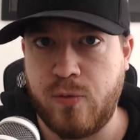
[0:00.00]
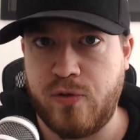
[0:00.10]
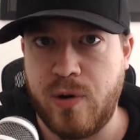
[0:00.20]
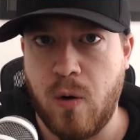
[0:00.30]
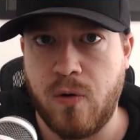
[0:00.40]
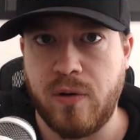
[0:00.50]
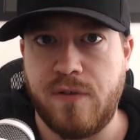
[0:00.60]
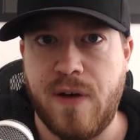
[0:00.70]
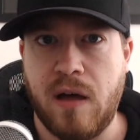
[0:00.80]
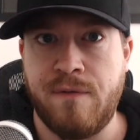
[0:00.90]
which we know are
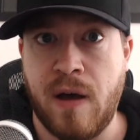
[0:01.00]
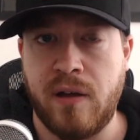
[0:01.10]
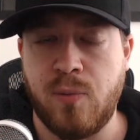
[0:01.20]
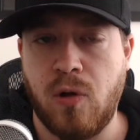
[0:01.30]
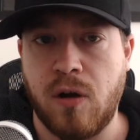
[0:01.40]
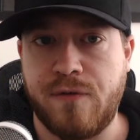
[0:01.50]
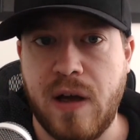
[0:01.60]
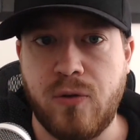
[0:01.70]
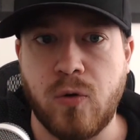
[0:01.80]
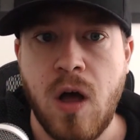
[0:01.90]
really valuable on
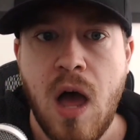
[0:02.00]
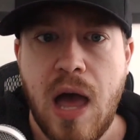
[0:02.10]
FanDuel.